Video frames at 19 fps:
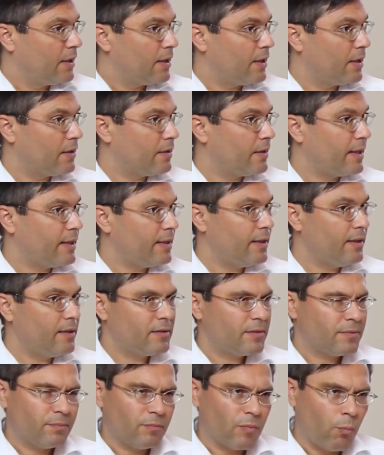They
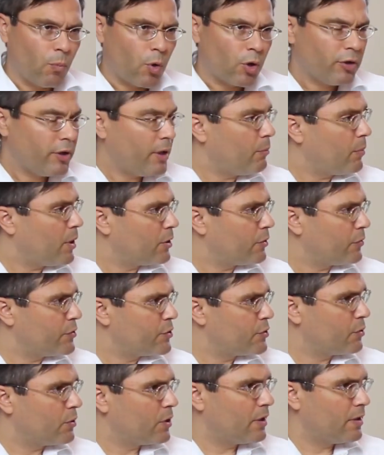eat moderate amount of
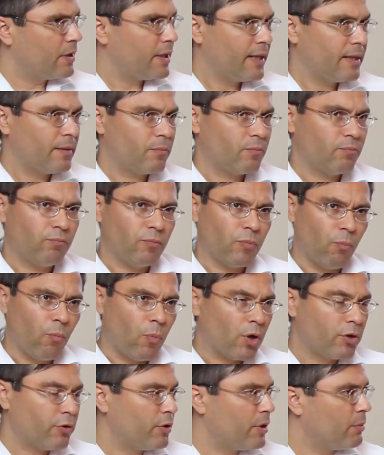sugar. They eat
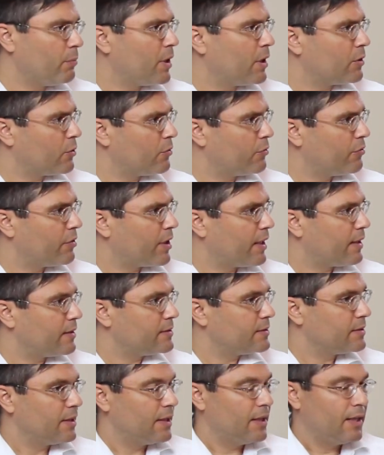moderate amount of
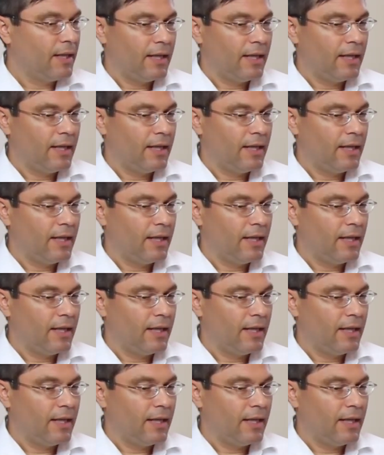fat.